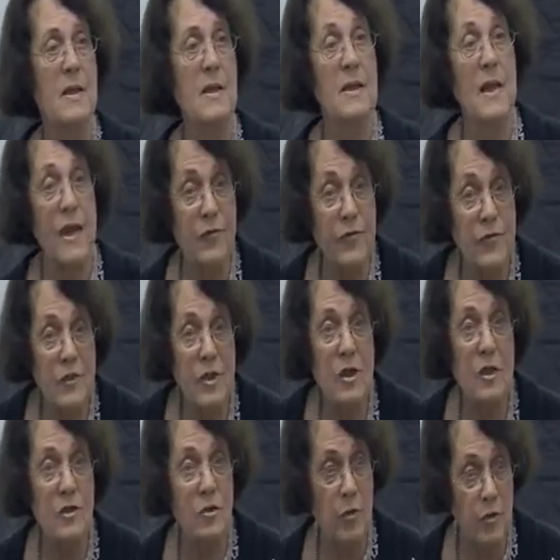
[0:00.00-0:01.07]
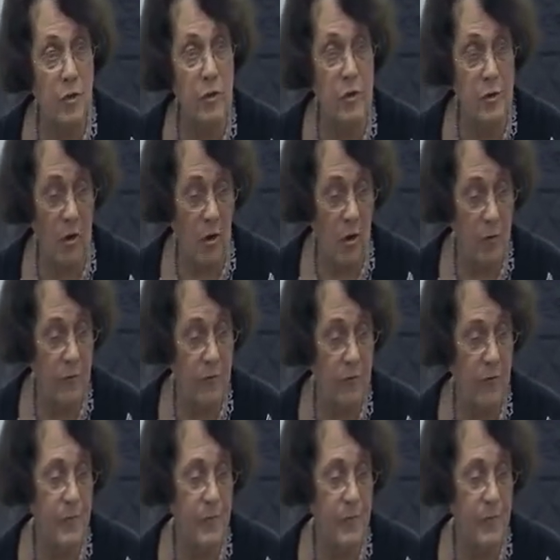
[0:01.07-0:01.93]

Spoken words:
left Düsseldorf.